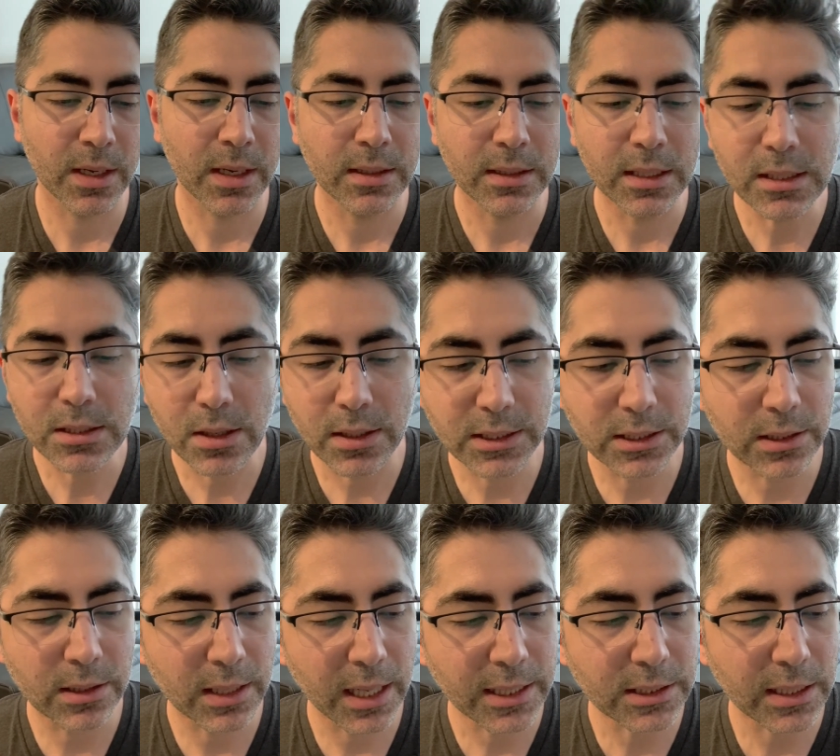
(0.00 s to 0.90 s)
This
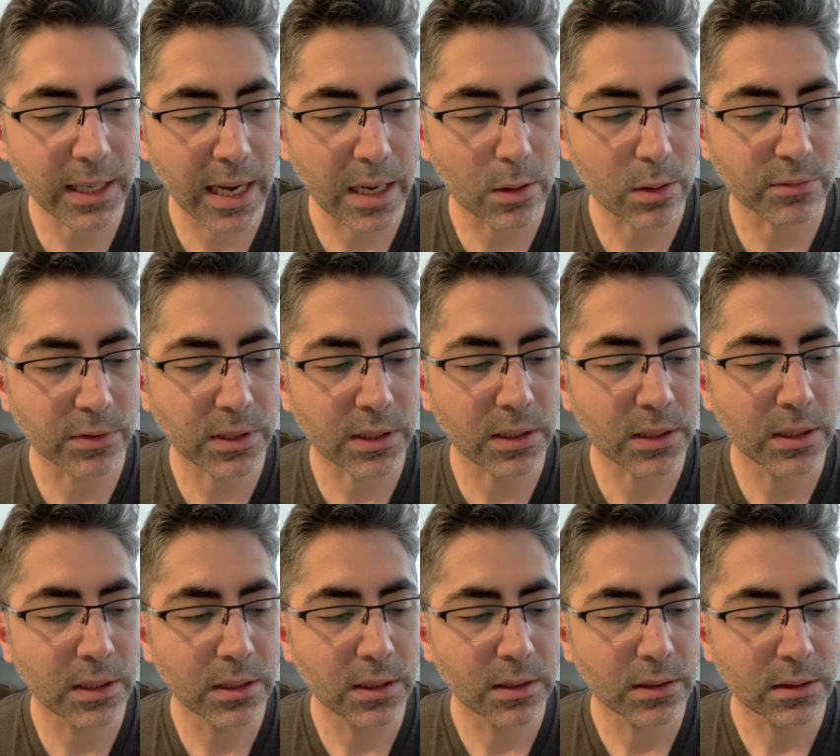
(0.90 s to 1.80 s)
articulation, however,
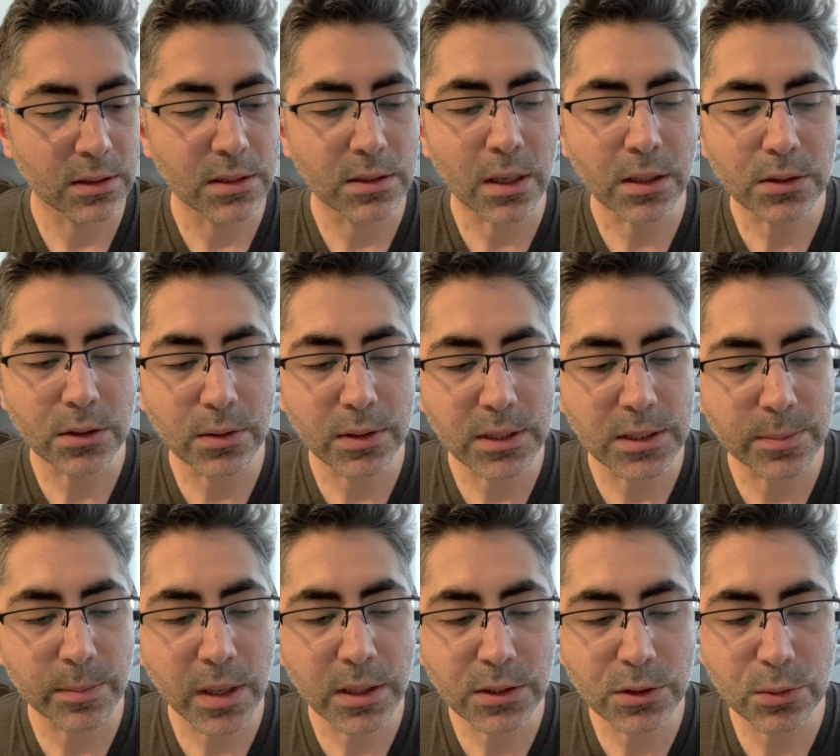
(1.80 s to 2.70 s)
does not
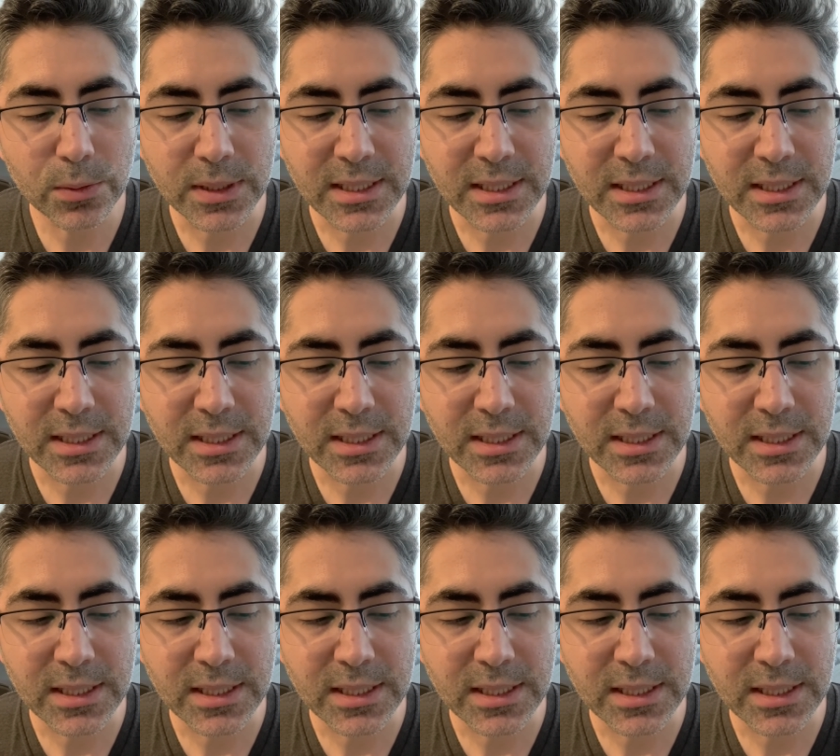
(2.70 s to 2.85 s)
correspond to a